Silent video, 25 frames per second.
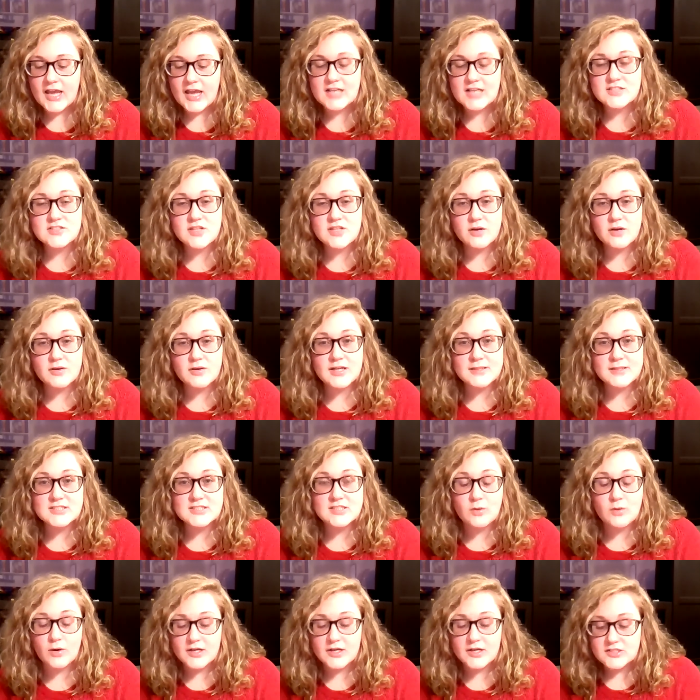And so
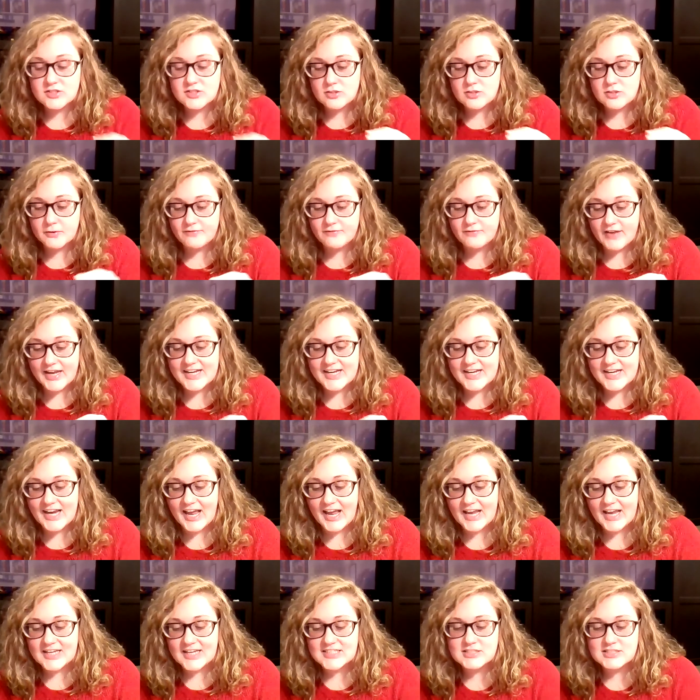it's going to provide
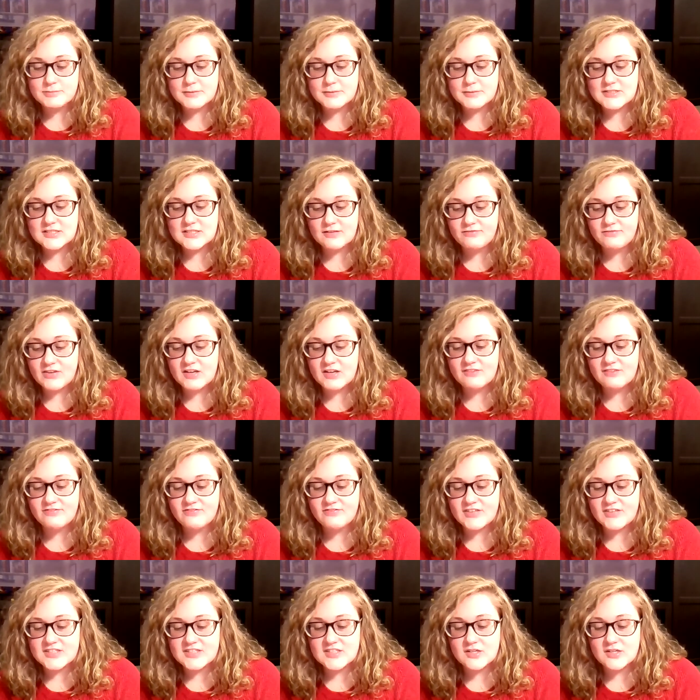9 specific
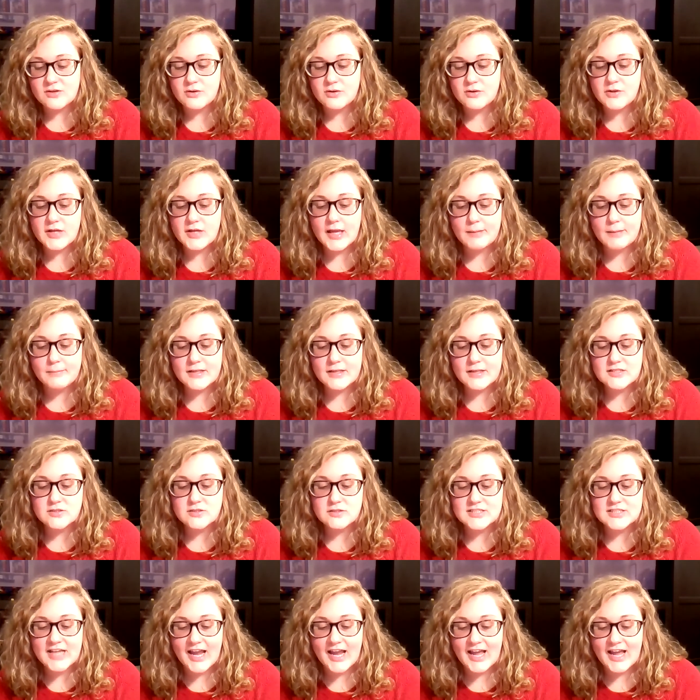physical and
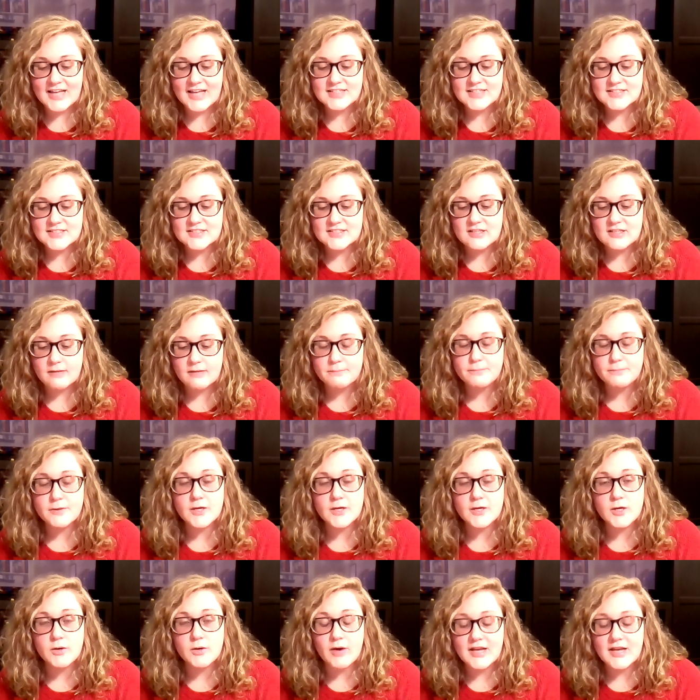mental tasks of
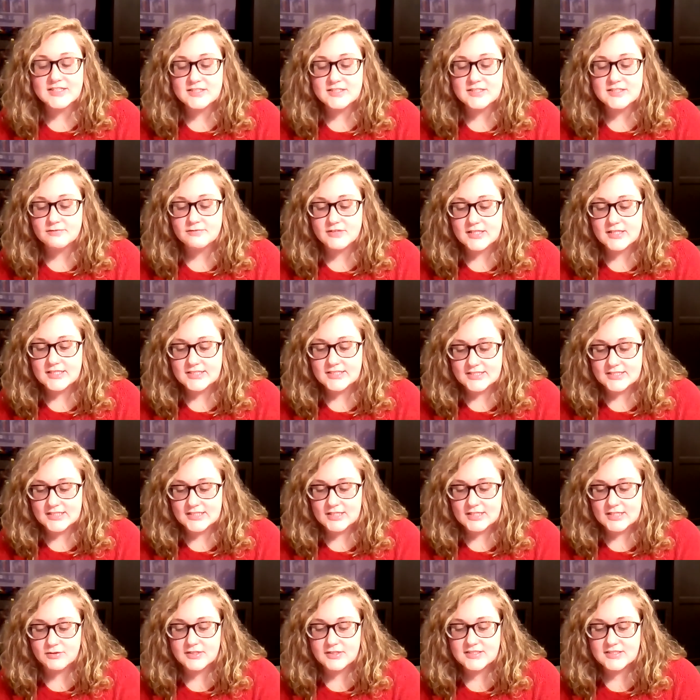progressively
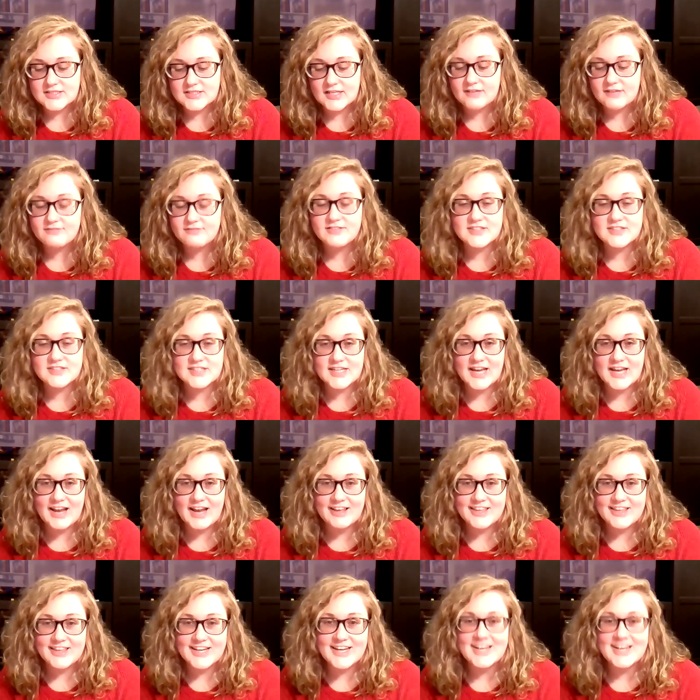decreasing
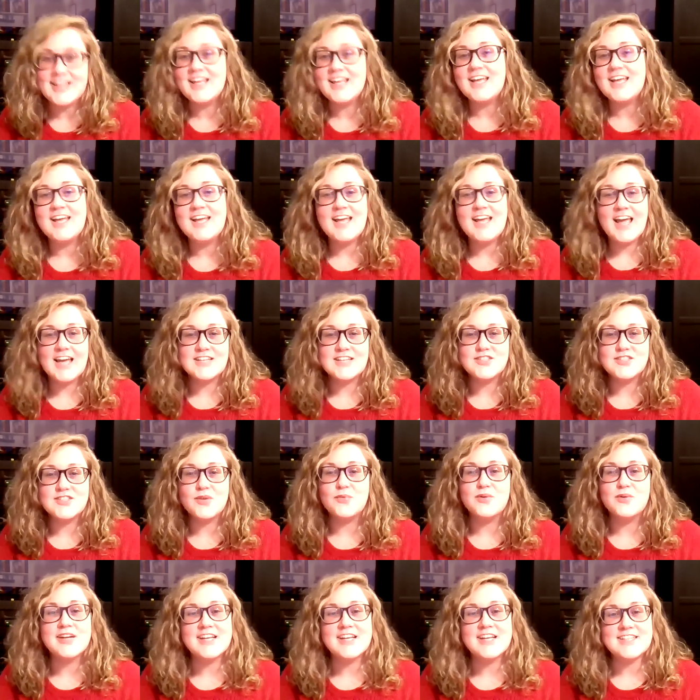physicality. And
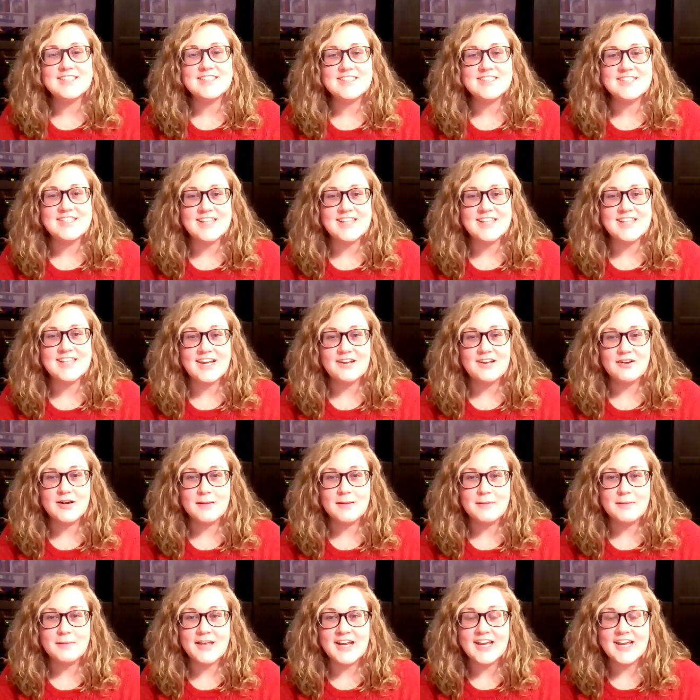so we'll get to see that here
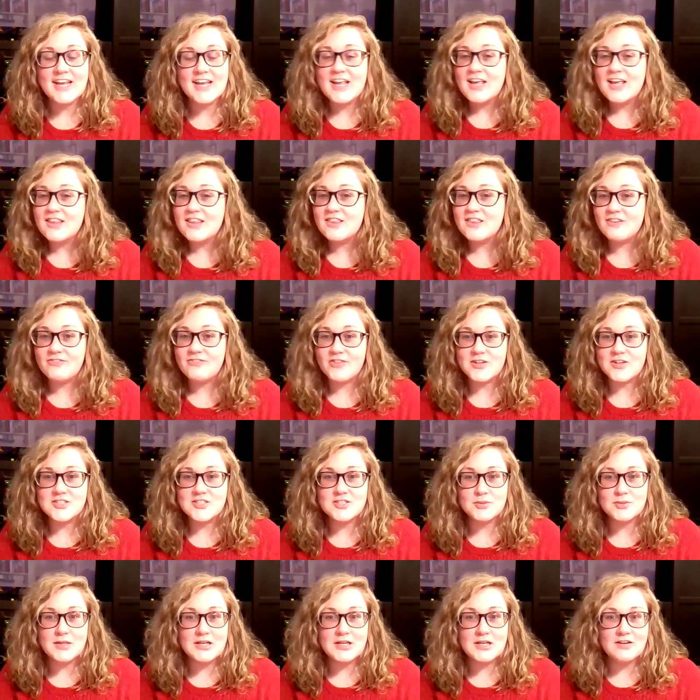in a minute. The
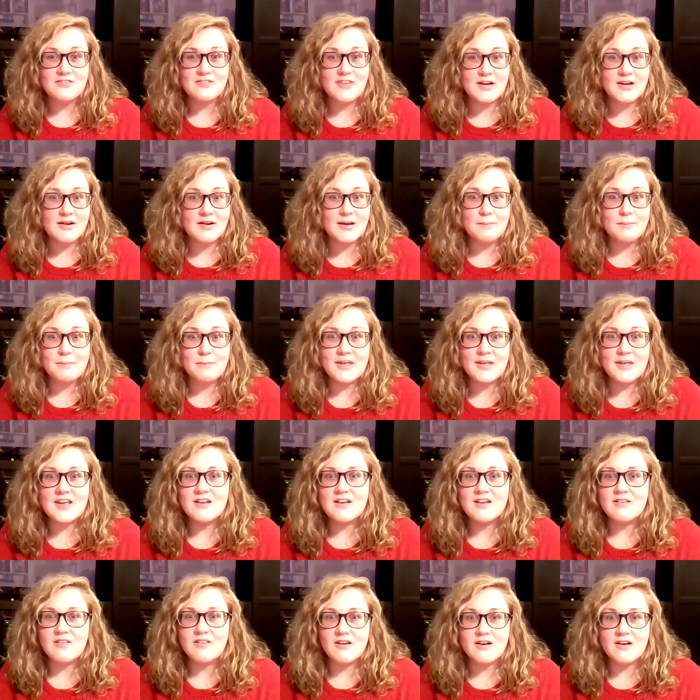first 3 are very
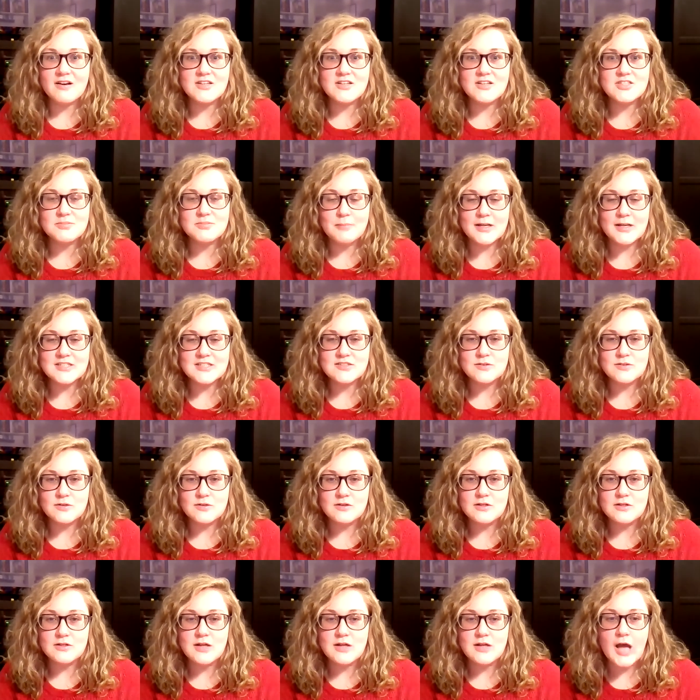big, large
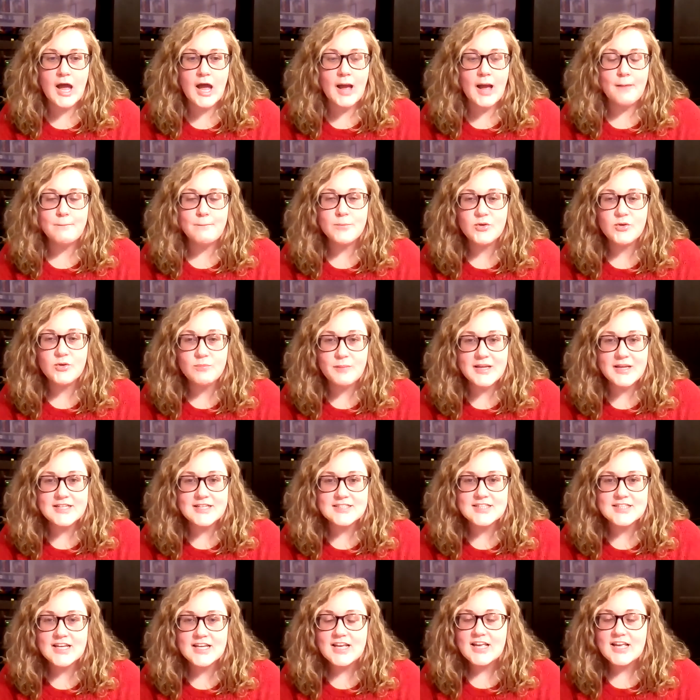muscle
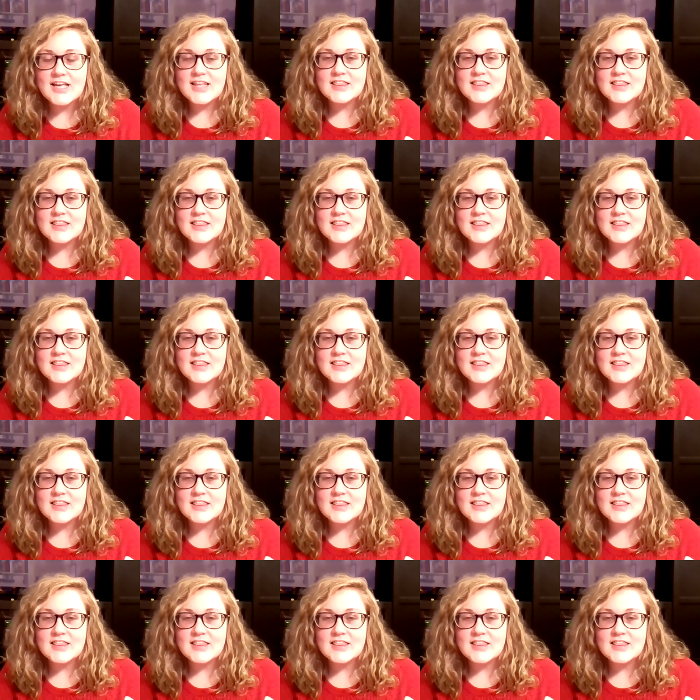movements.